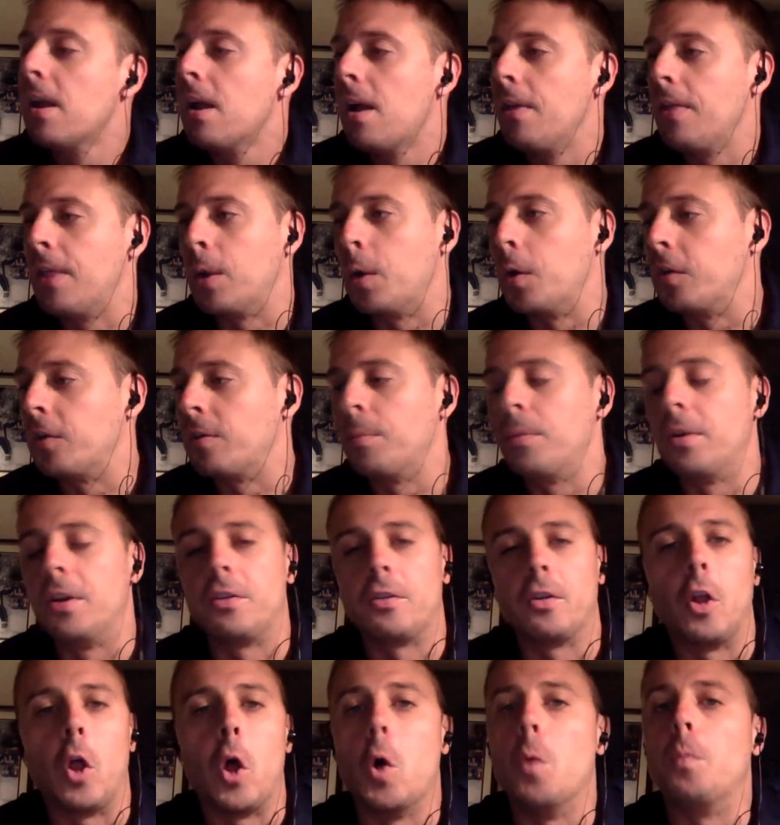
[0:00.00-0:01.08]
There were some initial
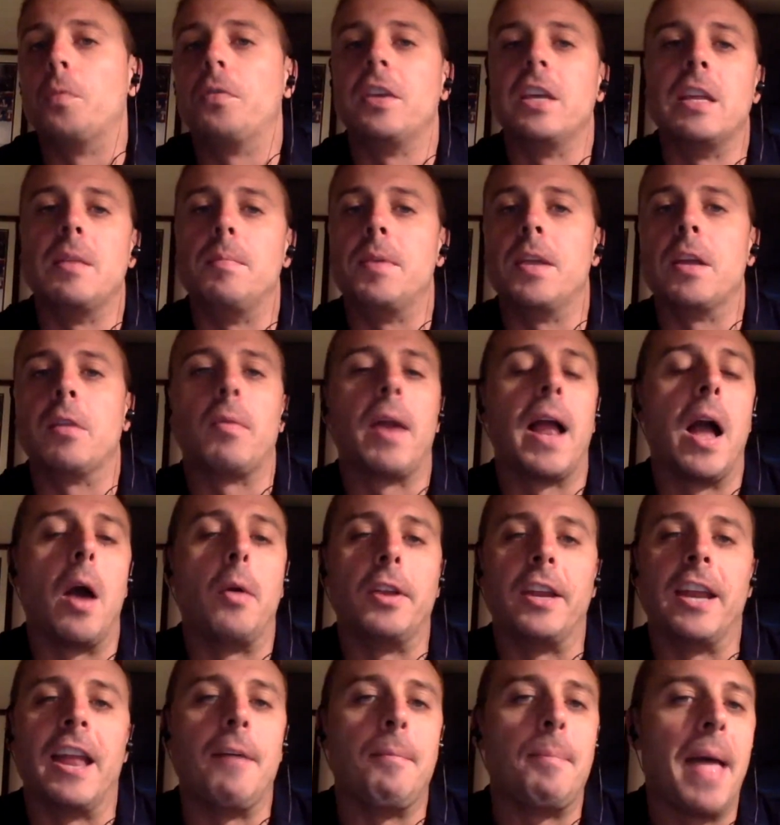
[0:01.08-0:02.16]
hopes he'd be around.
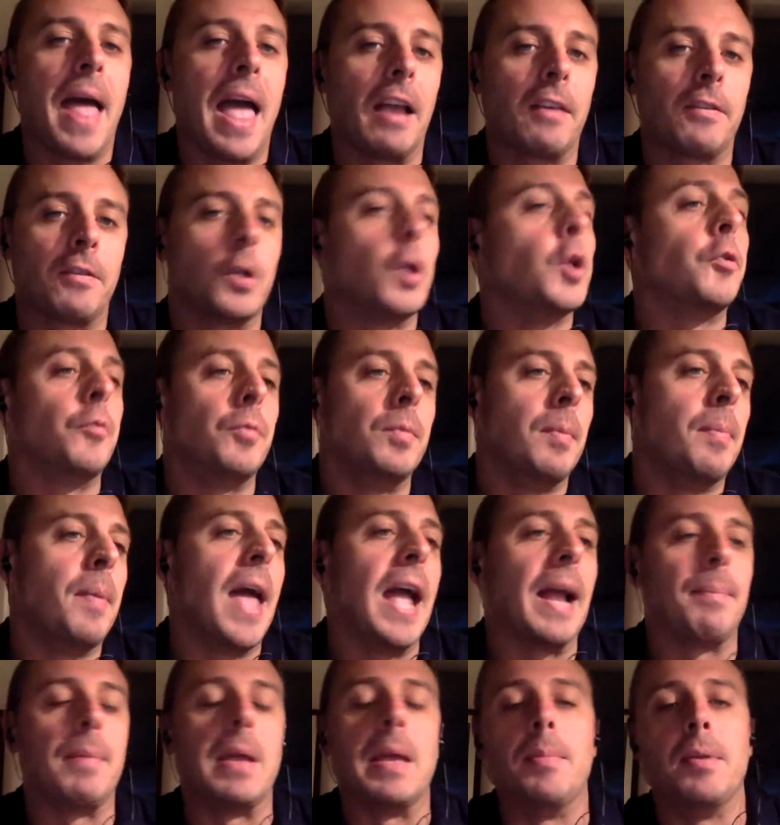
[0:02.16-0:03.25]
He'd have back surgery, be
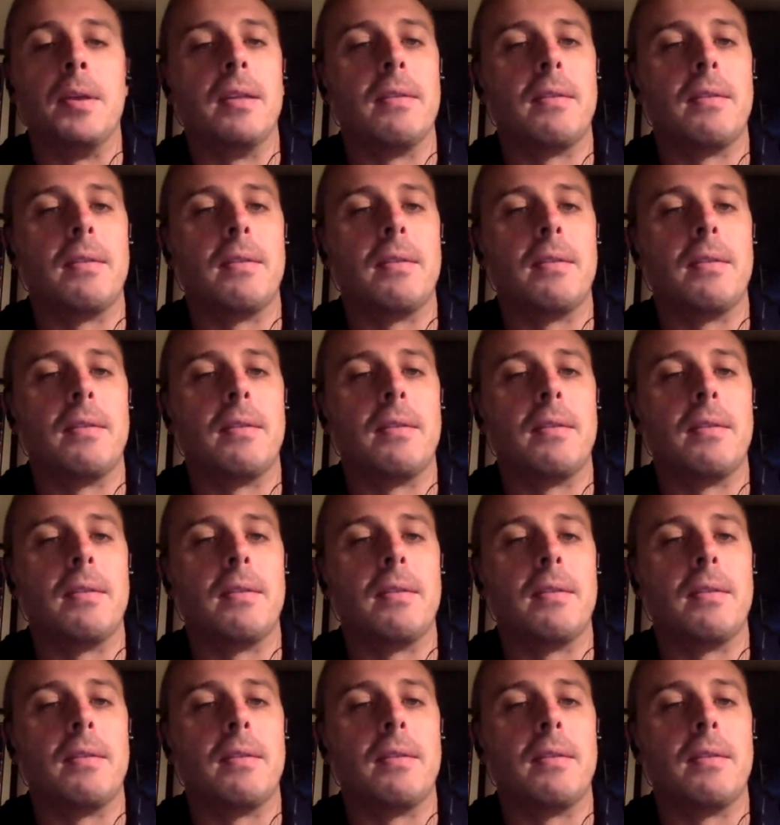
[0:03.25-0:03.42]
back maybe in